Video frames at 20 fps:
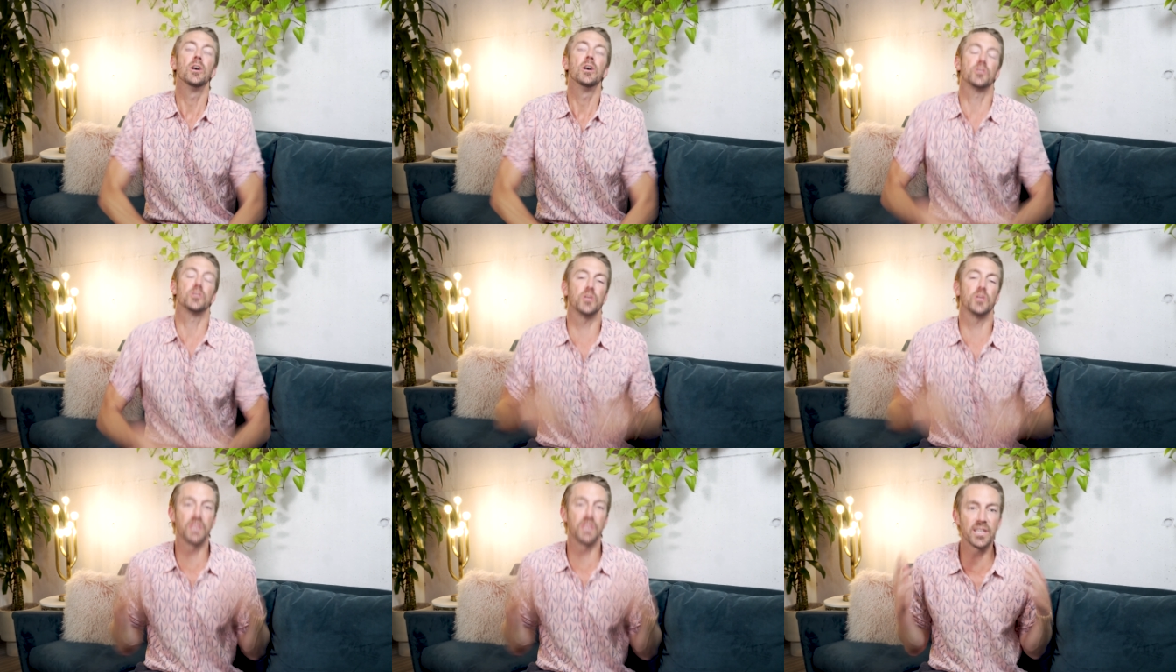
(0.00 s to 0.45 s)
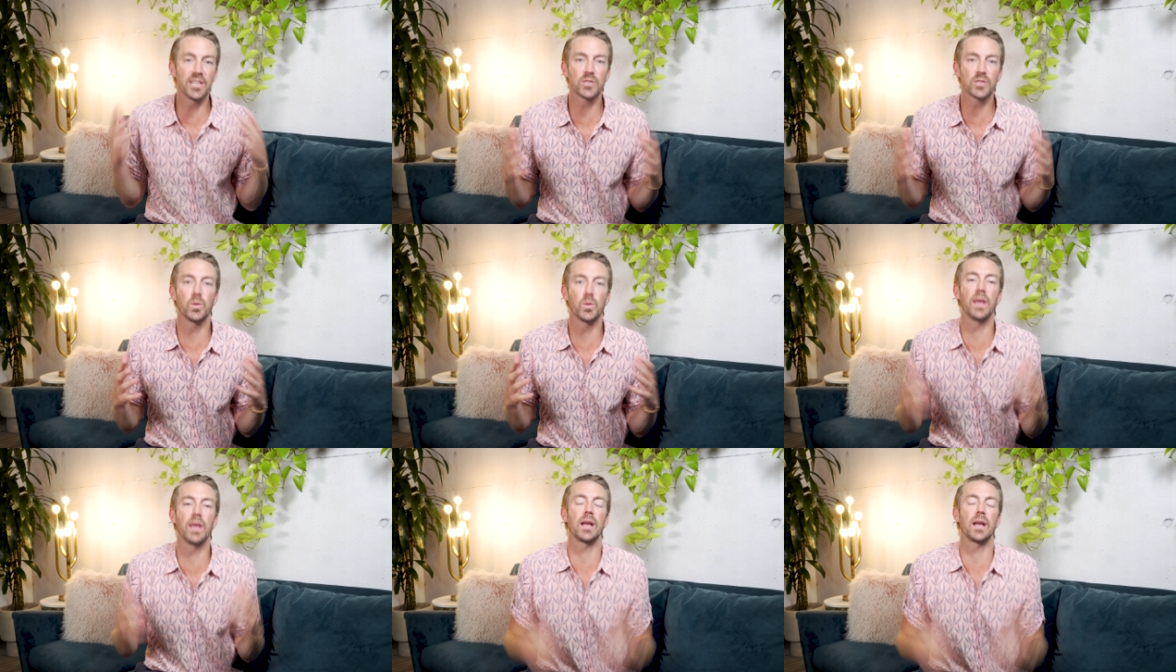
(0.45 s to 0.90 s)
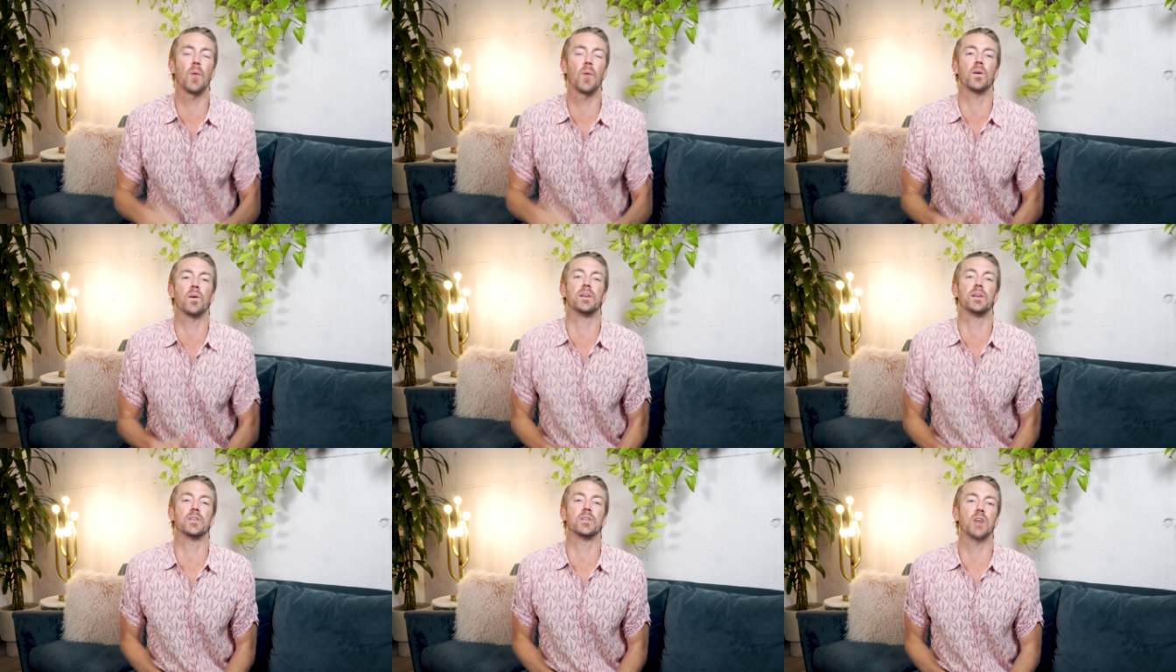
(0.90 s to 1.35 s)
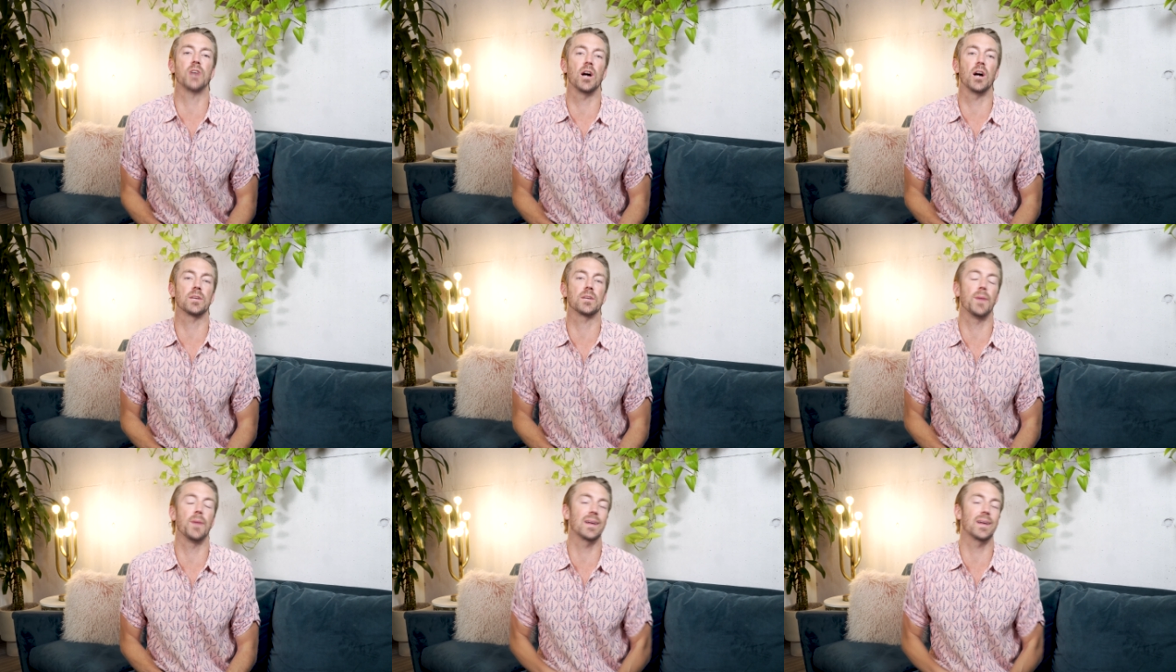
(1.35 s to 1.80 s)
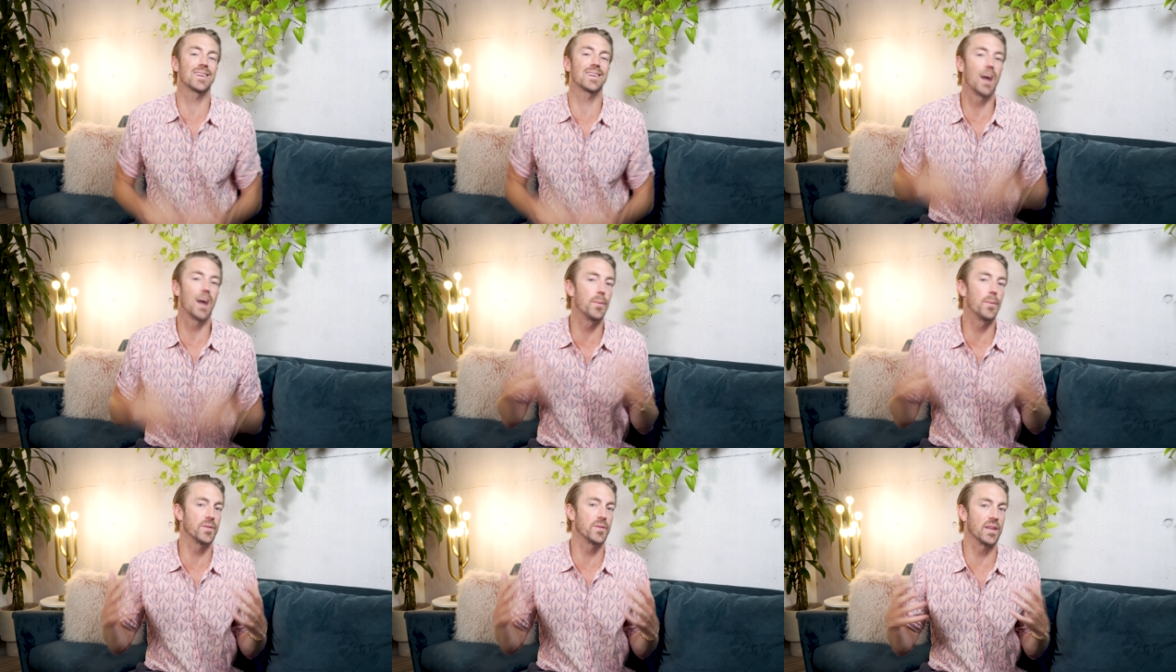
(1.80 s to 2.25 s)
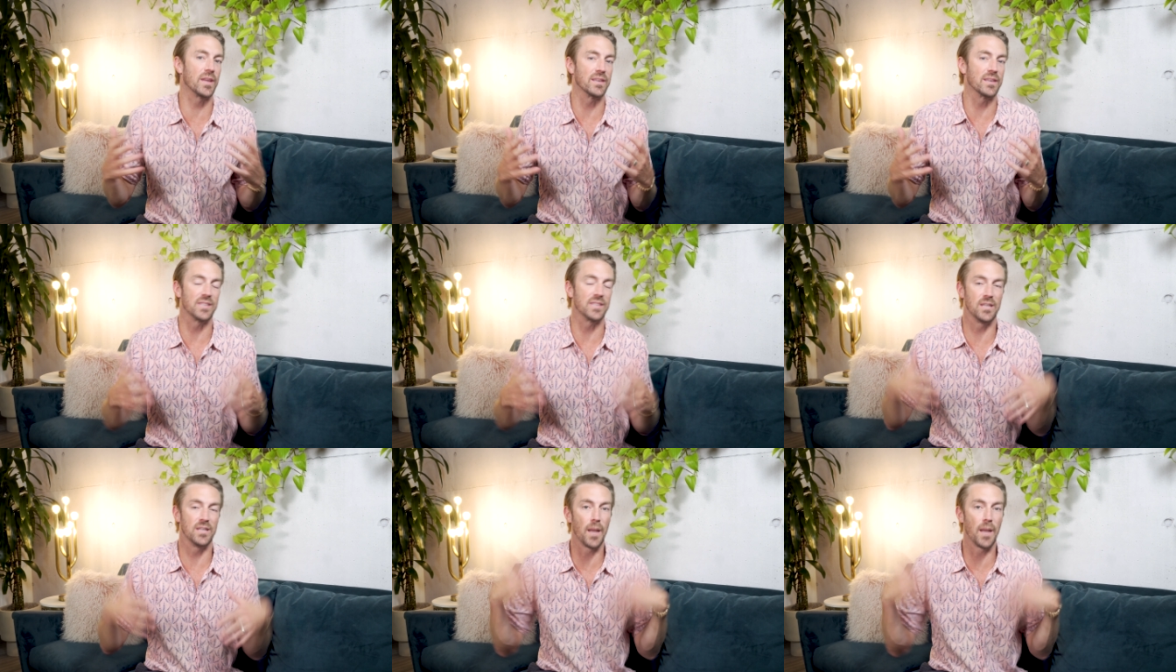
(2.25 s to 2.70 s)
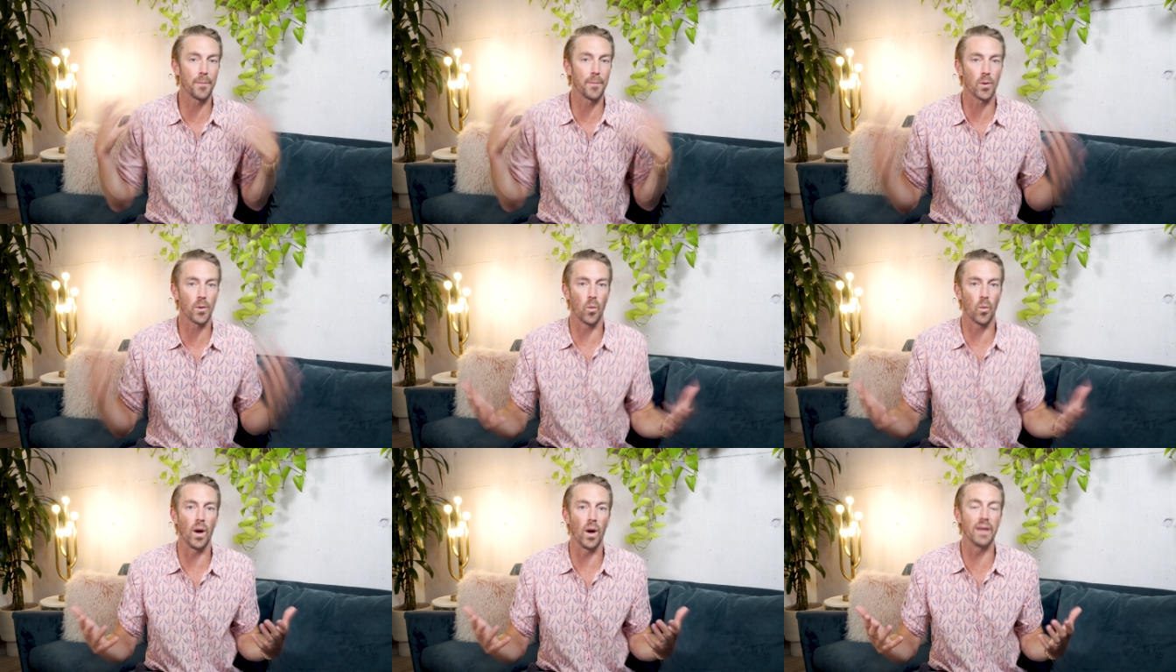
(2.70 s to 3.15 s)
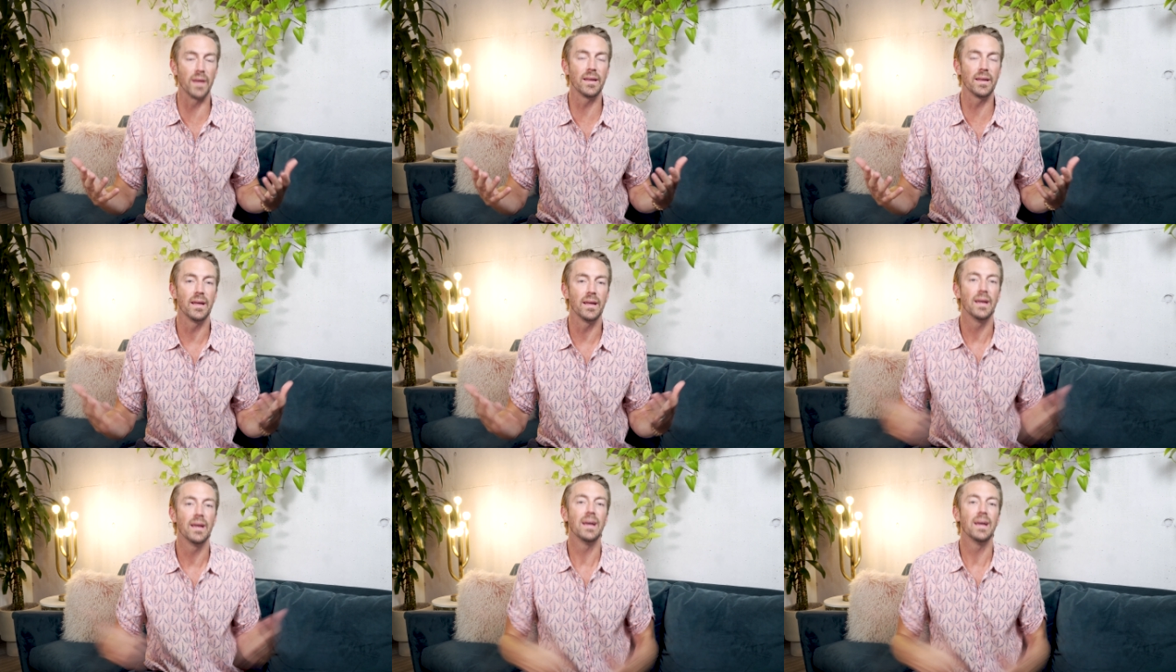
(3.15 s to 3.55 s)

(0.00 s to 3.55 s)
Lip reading: So this week, I wanted to talk about a couple things. Number one,